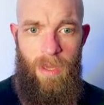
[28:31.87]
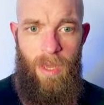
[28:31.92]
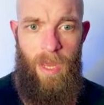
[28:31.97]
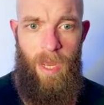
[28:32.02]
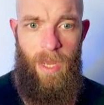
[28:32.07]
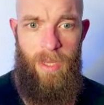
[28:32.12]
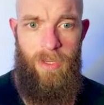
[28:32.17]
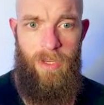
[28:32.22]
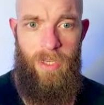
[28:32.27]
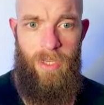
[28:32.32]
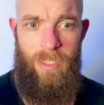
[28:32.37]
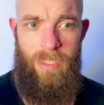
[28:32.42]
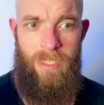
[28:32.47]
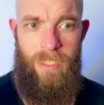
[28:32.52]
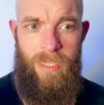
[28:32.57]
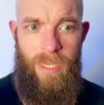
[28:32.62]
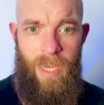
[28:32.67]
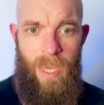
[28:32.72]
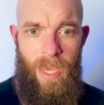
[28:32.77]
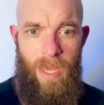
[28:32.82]
and you can
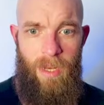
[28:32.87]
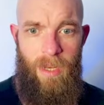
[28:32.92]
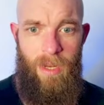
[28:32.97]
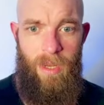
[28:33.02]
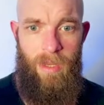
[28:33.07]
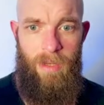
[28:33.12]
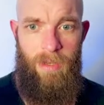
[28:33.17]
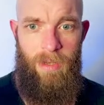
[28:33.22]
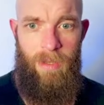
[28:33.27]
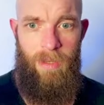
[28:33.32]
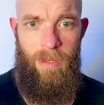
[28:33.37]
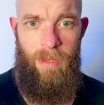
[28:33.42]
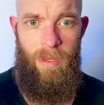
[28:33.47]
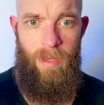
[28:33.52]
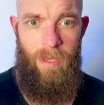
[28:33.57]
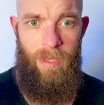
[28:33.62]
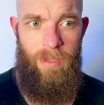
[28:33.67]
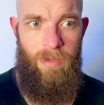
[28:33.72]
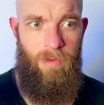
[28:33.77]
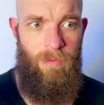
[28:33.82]
see it in the
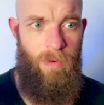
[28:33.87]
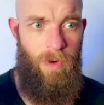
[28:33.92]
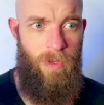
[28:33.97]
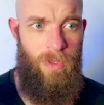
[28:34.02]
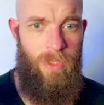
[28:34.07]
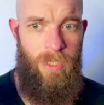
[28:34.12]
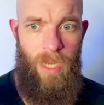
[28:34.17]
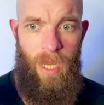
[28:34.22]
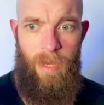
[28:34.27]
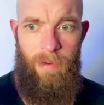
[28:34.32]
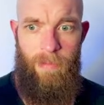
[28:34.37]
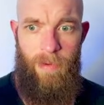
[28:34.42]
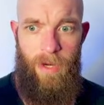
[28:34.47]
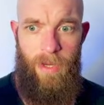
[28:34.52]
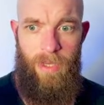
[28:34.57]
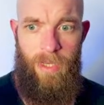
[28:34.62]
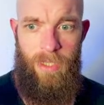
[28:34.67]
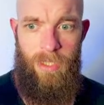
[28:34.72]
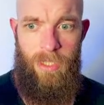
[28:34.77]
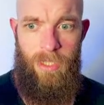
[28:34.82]
runtime, right?
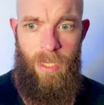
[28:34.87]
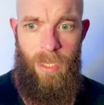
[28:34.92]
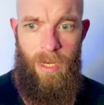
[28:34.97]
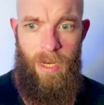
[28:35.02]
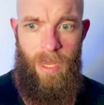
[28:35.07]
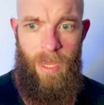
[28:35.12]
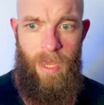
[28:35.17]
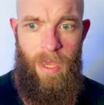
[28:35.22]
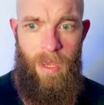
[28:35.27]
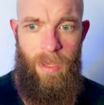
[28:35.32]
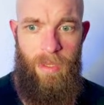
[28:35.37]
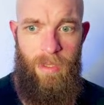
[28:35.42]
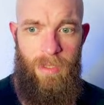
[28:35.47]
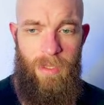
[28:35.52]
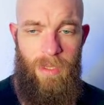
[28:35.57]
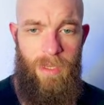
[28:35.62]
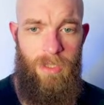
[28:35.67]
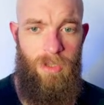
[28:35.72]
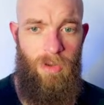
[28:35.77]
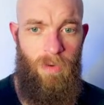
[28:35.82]
You can see it here in
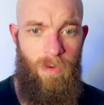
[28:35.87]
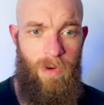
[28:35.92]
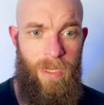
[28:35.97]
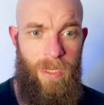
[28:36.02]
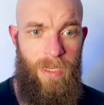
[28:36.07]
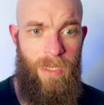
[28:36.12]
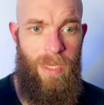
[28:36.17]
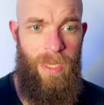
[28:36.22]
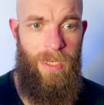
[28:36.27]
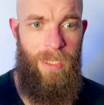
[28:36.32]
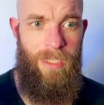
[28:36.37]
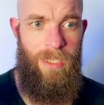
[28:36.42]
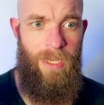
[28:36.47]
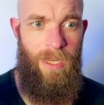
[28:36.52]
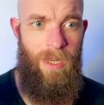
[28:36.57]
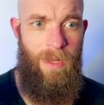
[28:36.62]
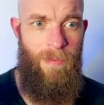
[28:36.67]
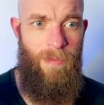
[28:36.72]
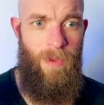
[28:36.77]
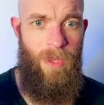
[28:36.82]
the
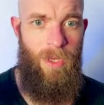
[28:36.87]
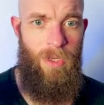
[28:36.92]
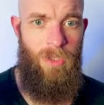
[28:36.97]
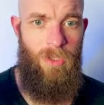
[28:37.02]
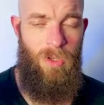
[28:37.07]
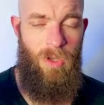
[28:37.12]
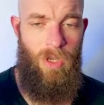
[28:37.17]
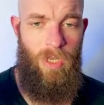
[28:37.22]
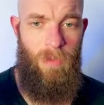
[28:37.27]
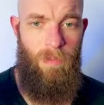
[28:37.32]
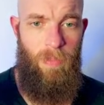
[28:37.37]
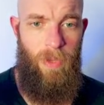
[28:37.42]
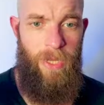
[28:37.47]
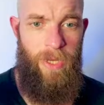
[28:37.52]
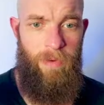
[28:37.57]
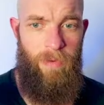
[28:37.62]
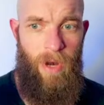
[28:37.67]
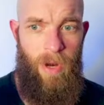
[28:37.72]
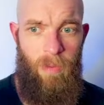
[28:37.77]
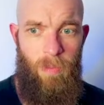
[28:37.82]
editor. So you can play
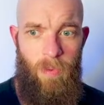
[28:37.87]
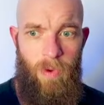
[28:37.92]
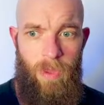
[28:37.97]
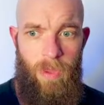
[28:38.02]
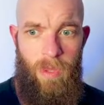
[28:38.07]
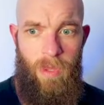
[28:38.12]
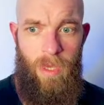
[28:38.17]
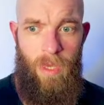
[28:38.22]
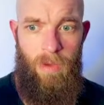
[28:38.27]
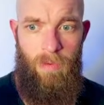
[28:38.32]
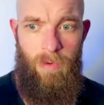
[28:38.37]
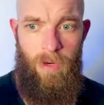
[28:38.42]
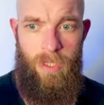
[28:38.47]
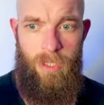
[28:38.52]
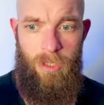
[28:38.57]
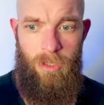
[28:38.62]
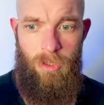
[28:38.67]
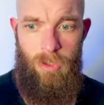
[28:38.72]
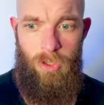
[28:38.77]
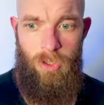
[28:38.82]
around with the
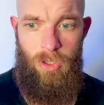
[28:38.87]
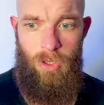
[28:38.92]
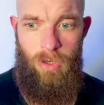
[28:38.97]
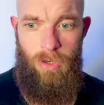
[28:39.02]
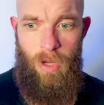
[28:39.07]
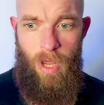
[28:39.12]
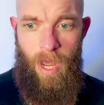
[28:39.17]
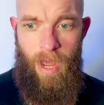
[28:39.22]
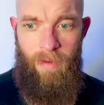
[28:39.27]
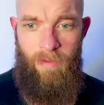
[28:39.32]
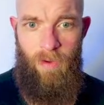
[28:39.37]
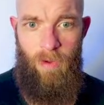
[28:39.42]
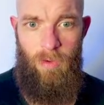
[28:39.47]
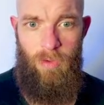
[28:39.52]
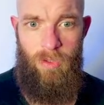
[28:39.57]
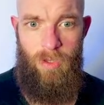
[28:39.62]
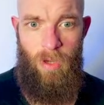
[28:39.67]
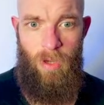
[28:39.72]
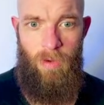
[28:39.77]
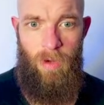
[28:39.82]
resolution. You have
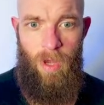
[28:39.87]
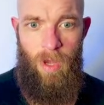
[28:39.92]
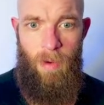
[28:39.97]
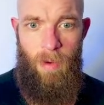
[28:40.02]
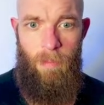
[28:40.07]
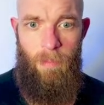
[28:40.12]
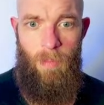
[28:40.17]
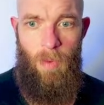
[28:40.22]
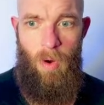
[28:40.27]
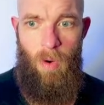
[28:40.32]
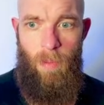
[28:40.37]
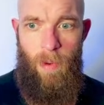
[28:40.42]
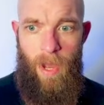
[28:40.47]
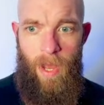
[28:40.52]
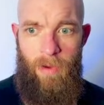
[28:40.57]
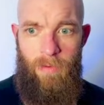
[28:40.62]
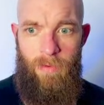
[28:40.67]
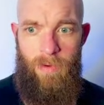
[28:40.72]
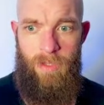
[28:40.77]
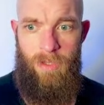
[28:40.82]
also
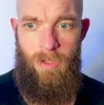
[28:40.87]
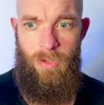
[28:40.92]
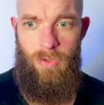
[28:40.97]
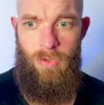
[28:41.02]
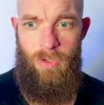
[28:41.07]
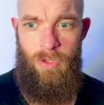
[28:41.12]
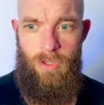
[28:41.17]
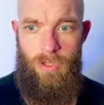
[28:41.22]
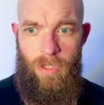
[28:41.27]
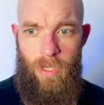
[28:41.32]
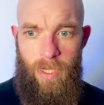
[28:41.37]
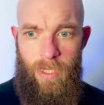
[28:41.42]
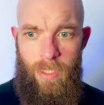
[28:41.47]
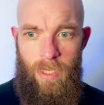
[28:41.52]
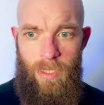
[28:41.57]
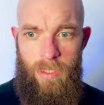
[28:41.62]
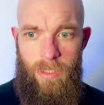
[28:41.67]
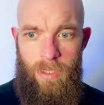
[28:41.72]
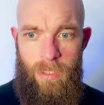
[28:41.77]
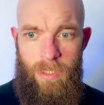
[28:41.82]
mobile resolutions like
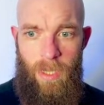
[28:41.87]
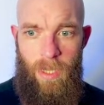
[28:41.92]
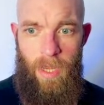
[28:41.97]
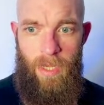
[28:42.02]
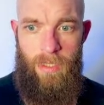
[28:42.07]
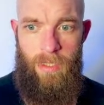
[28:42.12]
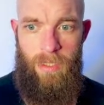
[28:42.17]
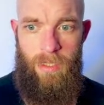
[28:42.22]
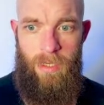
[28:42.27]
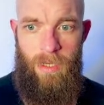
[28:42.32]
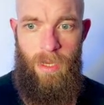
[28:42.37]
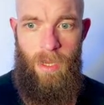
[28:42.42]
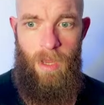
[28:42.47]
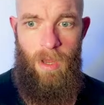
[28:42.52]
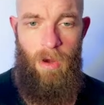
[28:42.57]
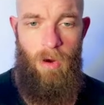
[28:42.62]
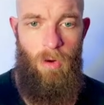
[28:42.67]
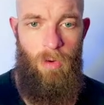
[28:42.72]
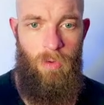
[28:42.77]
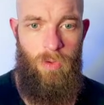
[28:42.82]
this to test,
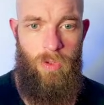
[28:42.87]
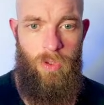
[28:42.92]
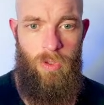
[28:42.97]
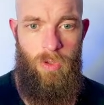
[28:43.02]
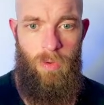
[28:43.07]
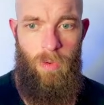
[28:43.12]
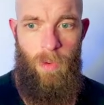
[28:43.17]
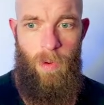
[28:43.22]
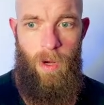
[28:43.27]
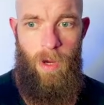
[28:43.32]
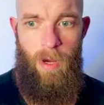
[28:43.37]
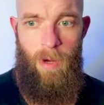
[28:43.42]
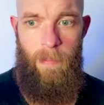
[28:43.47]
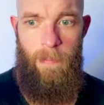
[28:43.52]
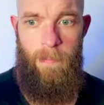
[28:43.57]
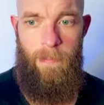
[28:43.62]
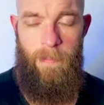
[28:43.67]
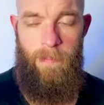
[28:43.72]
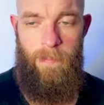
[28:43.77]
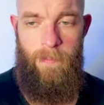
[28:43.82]
or
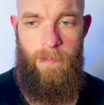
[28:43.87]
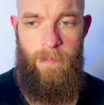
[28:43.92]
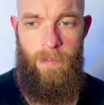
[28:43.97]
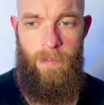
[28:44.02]
to